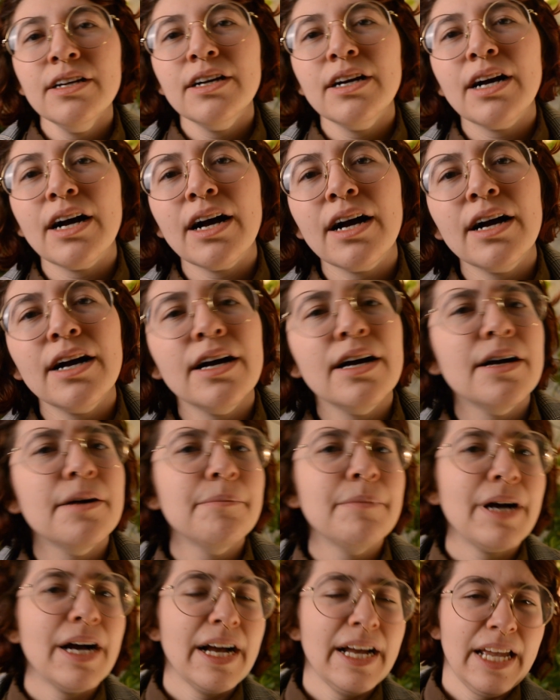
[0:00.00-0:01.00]

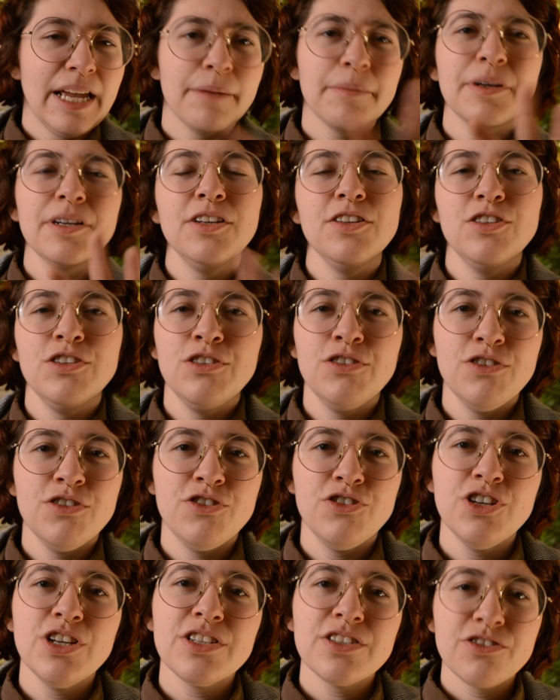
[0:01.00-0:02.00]
I am going to need you to
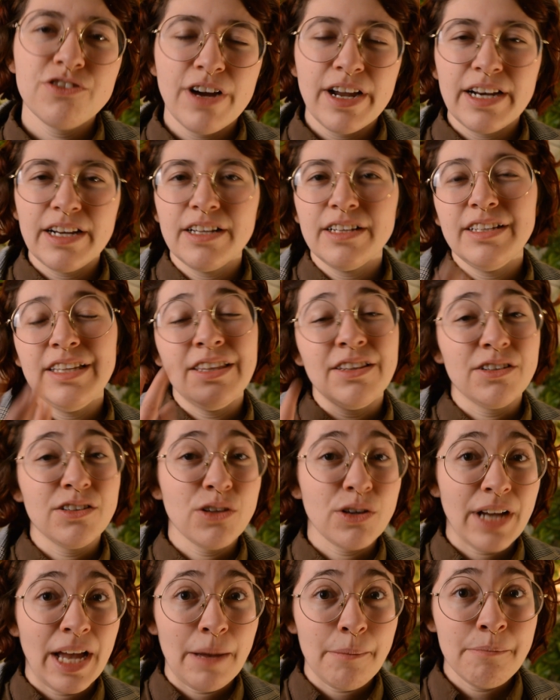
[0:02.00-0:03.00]
just try to either
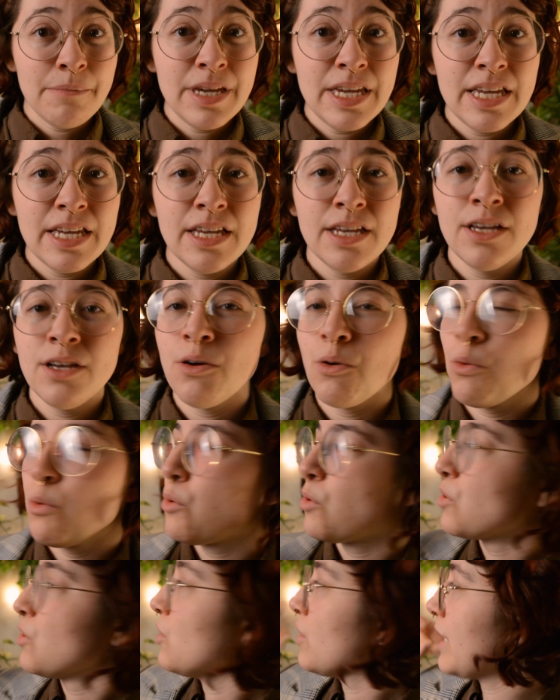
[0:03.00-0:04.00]
look at me
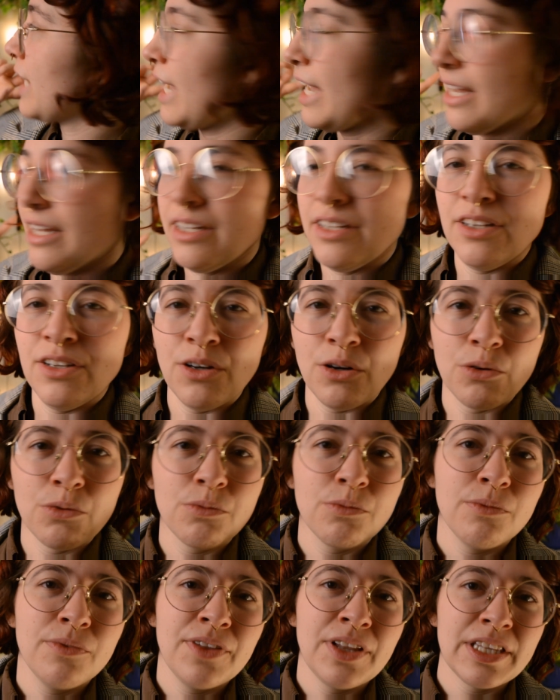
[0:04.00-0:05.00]
or look at,
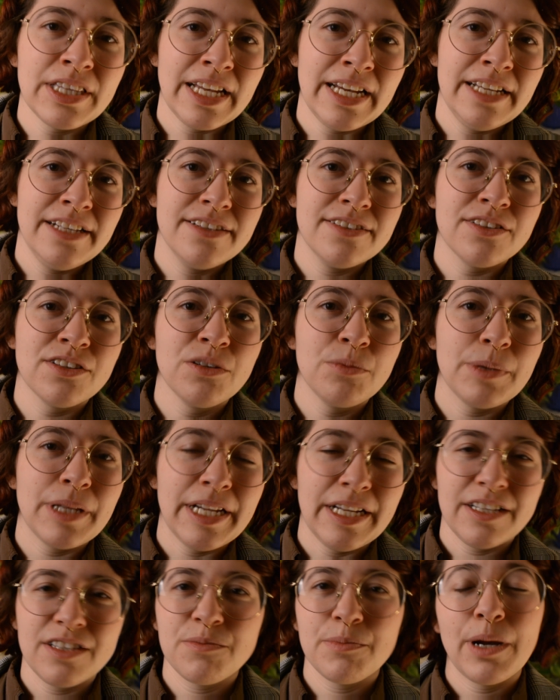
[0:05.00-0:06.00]
the lights of the
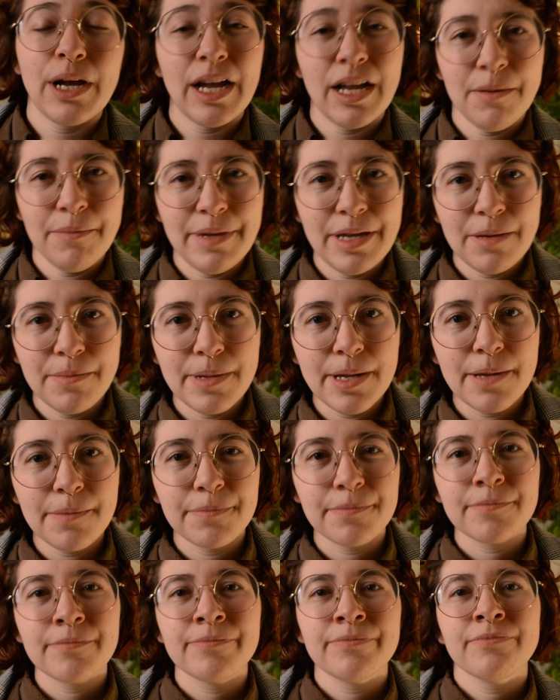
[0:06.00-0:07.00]
plants behind me a bit.
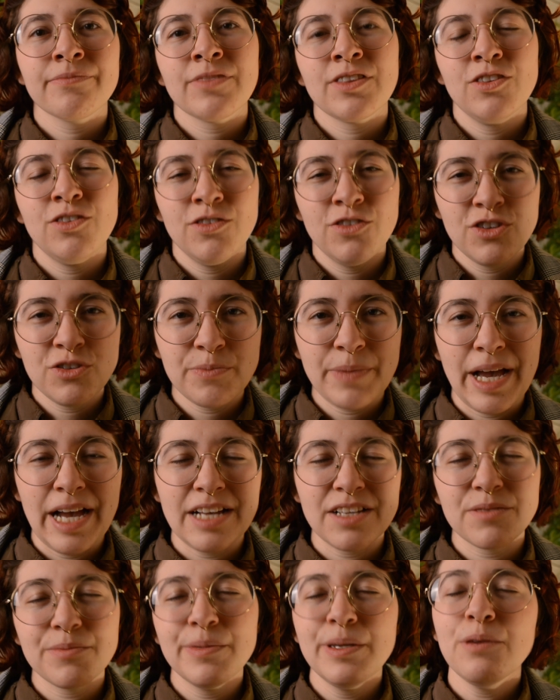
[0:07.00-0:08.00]
Just
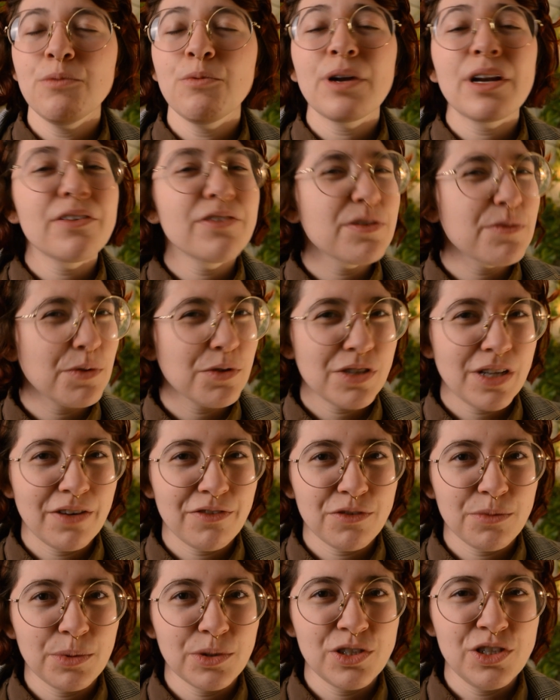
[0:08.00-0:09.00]
past me, whatever's most
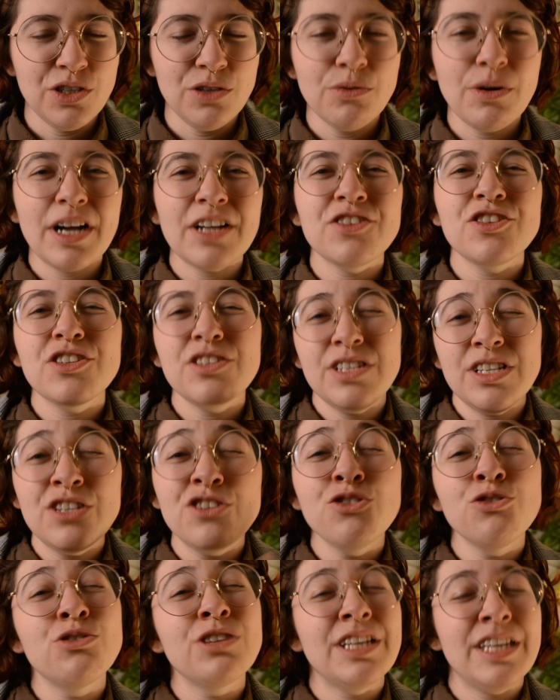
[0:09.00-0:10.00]
comfortable to you. I just need
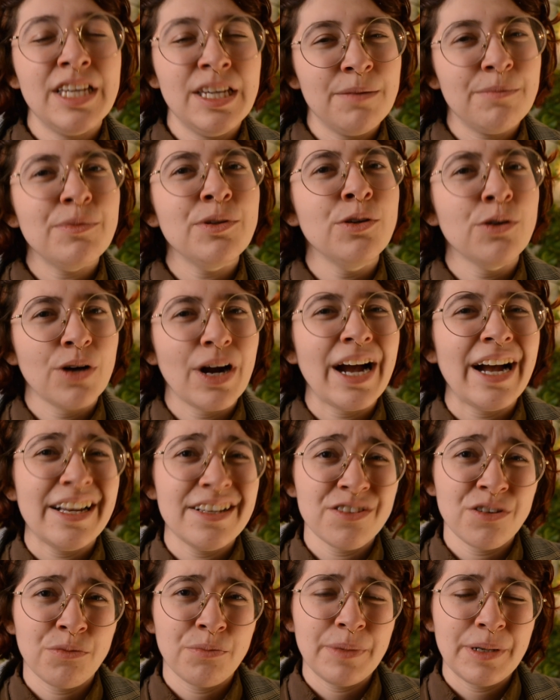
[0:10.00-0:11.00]
you to keep your
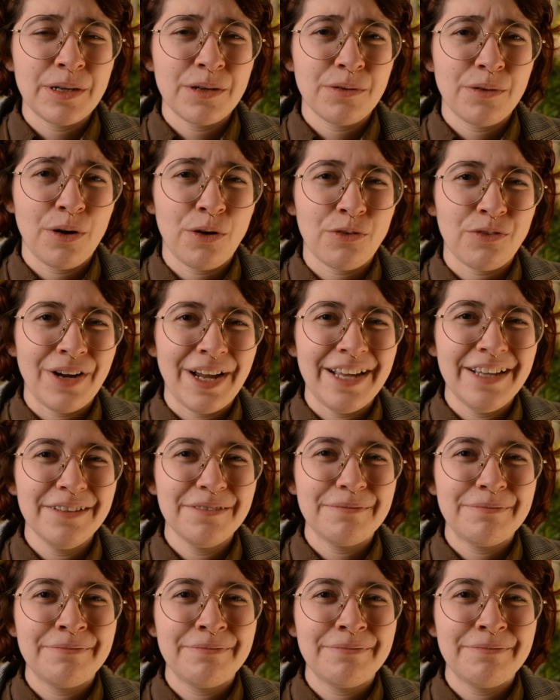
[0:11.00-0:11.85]
eyes open, all right?